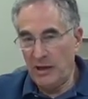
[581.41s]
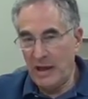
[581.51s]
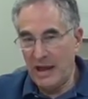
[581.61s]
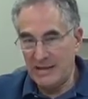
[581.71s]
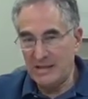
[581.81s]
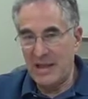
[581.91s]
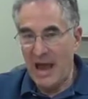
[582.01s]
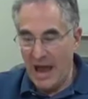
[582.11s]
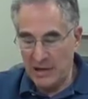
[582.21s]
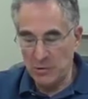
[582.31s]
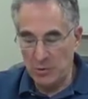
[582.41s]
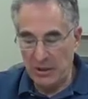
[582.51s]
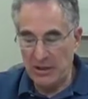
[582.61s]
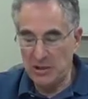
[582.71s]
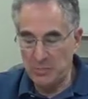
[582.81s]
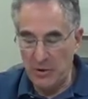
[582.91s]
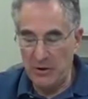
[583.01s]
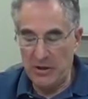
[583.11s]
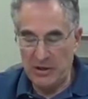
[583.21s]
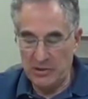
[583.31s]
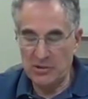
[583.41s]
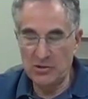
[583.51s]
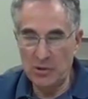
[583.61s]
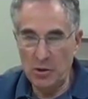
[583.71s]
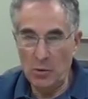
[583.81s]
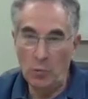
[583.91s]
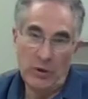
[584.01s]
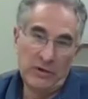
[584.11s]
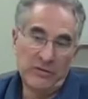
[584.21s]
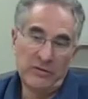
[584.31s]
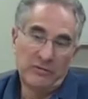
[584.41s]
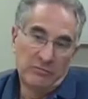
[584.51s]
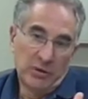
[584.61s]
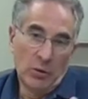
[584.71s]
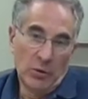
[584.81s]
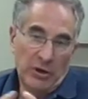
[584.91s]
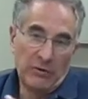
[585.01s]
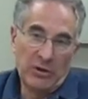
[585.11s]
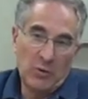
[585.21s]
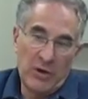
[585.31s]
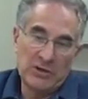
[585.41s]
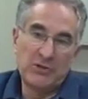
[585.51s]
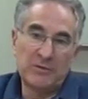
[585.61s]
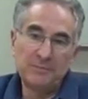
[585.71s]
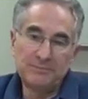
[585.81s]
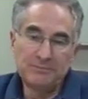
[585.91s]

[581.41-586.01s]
has the actual experience with the lawyer in question.